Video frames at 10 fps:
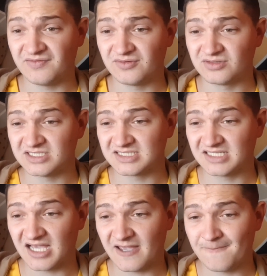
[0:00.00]
for this
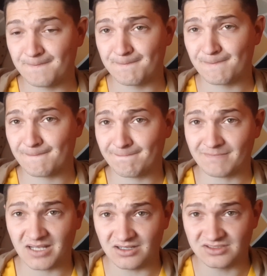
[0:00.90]
game.
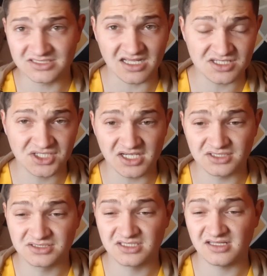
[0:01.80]
How does that
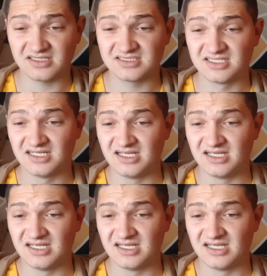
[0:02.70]
change things?